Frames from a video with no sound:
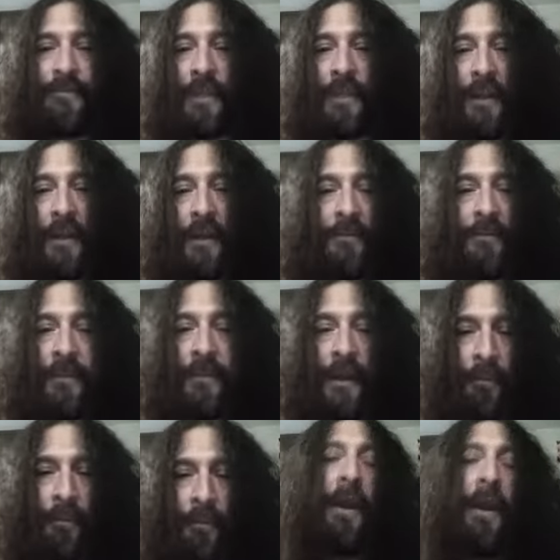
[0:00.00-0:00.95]

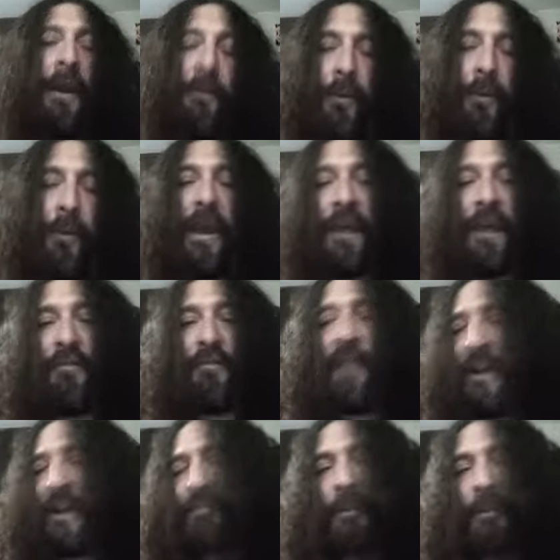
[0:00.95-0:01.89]
We have
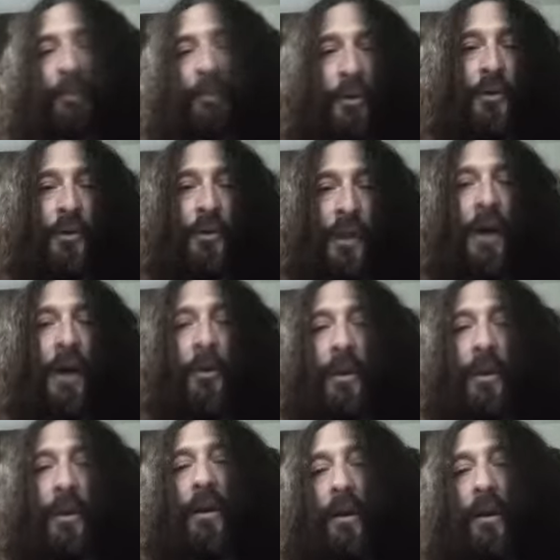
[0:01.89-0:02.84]
fans. People know who the hell
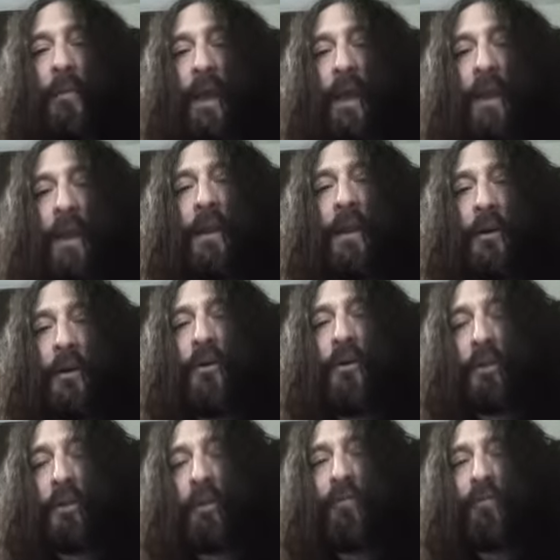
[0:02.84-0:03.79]
we are, man. They know who to
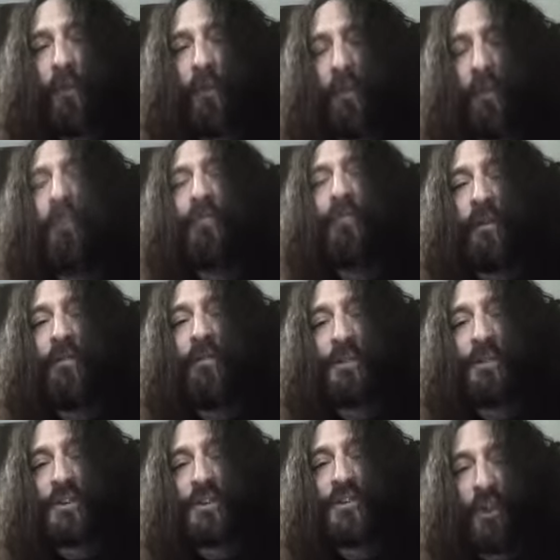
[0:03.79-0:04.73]
look for. Look for the
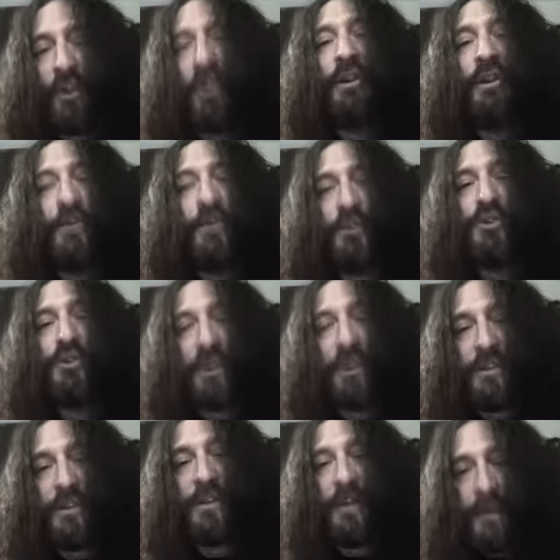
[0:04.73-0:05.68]
Vicious Circle in New
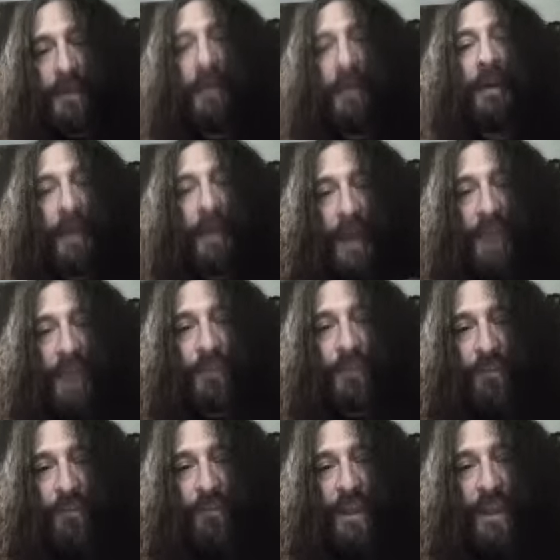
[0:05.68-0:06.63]
Jersey. That's who the
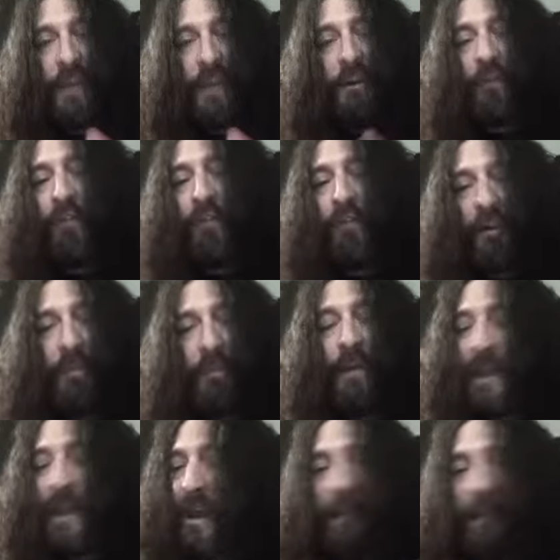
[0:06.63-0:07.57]
fuck you go for.
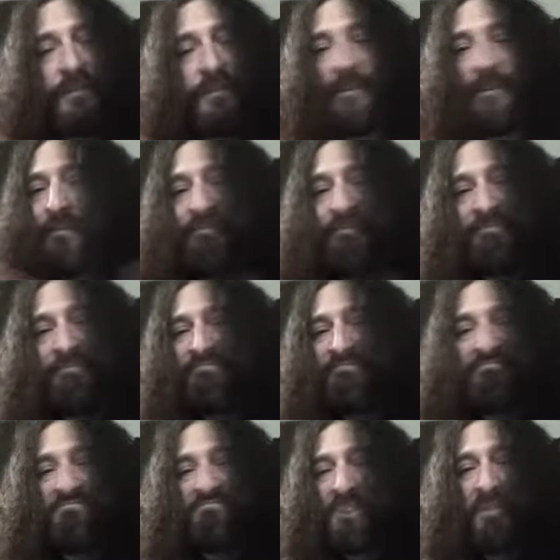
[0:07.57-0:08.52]
Everybody else,
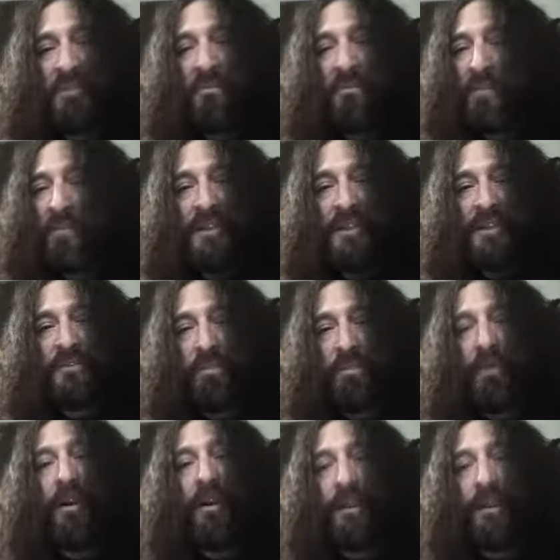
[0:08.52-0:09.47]
you're gonna be
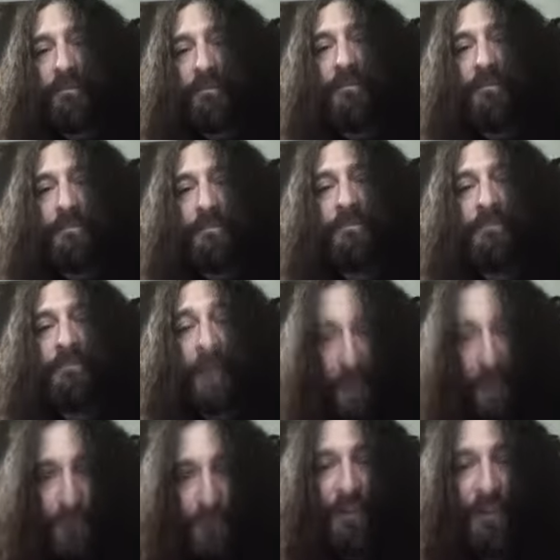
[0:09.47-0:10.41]
disappointed.
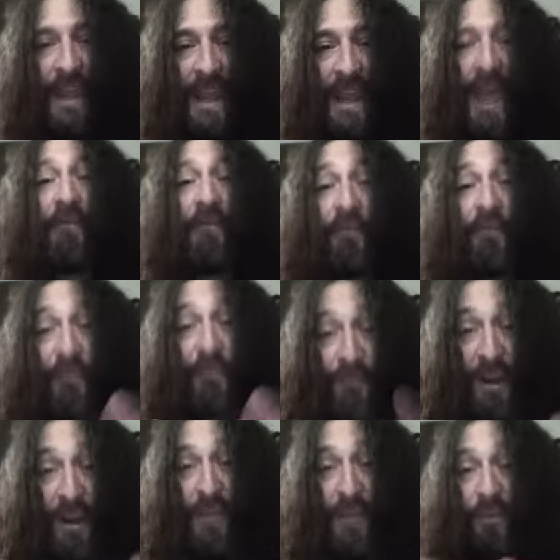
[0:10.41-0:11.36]
I'll say that.
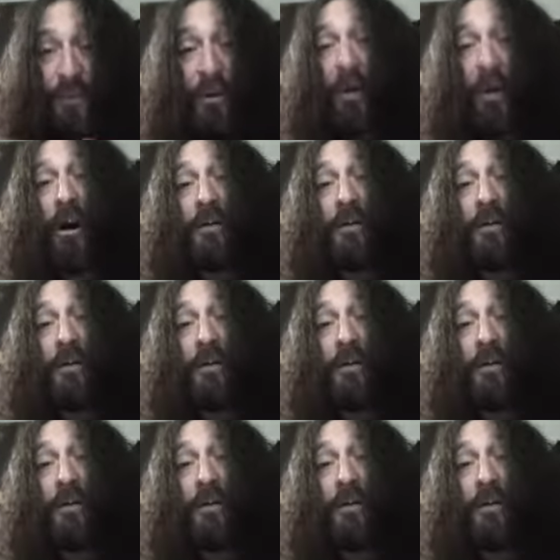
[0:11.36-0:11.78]
Fuck you all.